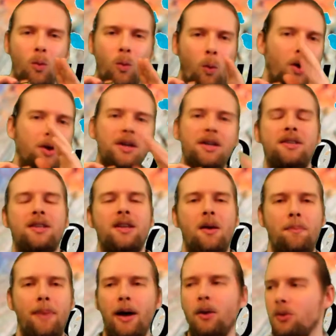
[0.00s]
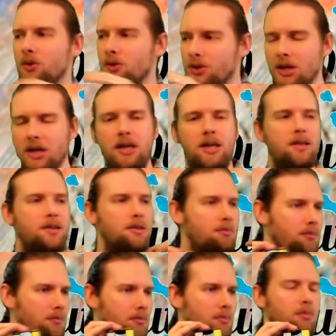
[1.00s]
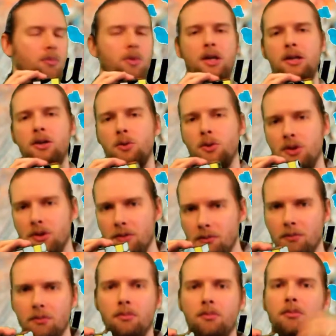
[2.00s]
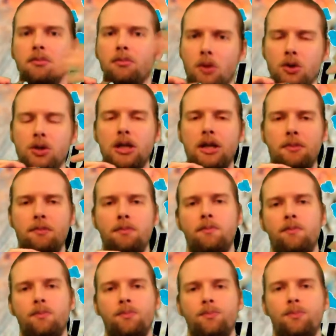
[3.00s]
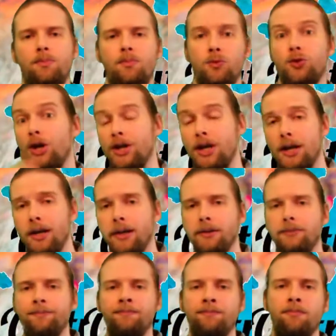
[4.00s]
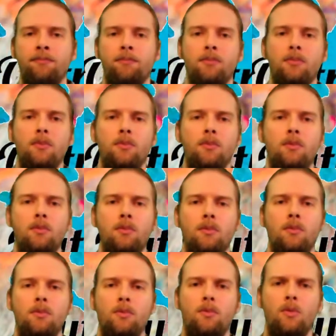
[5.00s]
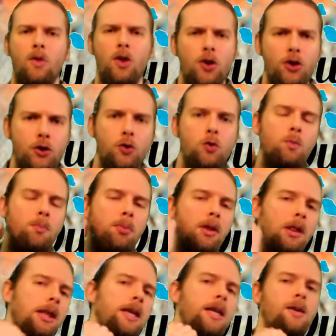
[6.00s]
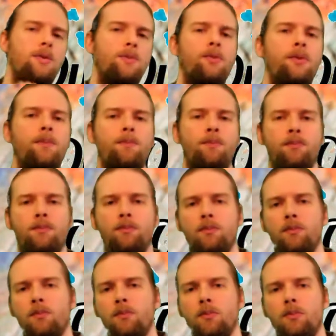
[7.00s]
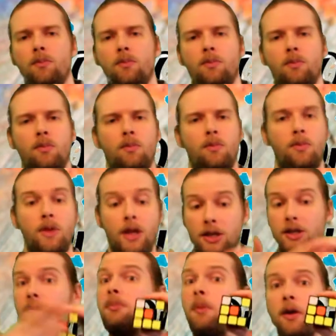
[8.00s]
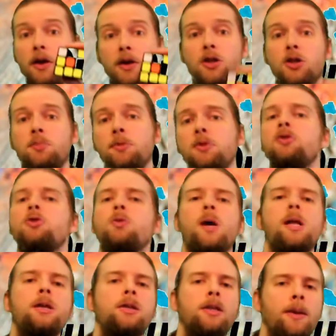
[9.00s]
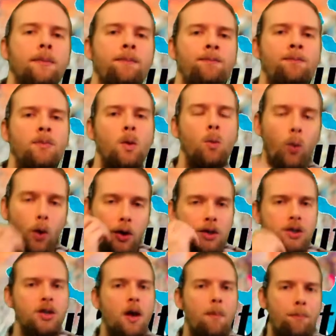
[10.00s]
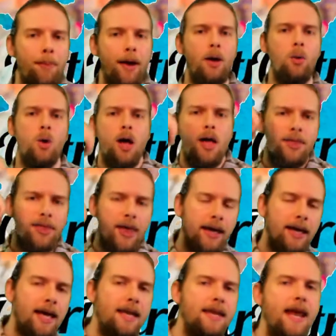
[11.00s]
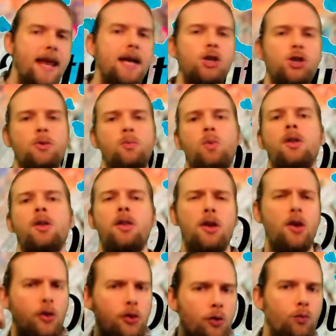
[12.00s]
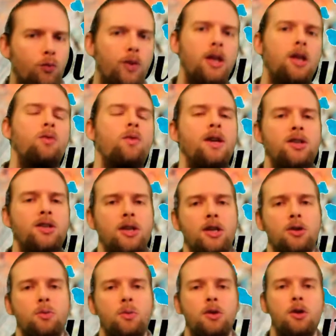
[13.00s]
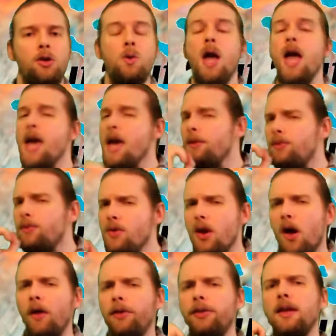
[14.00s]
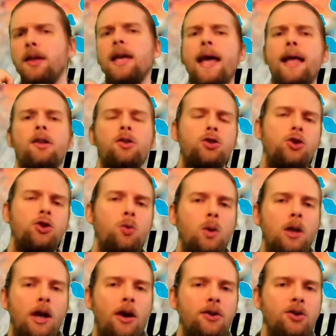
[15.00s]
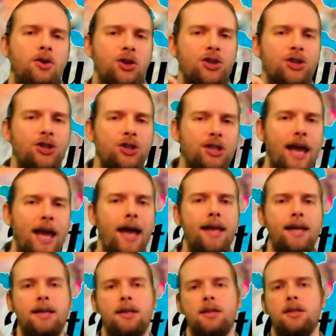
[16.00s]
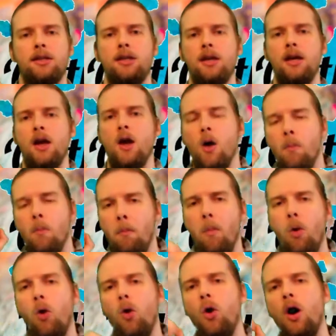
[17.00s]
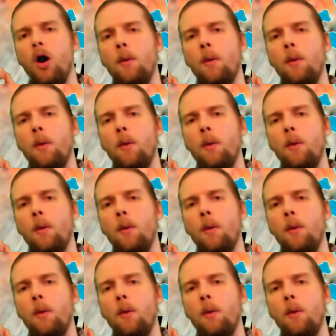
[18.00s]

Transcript: what is it about Sikhism, Hinduism, Muslim, Jedi that you believe? Native American spirituality. What is it about that connection with the earth that really resonates with you? If nothing else, you will understand more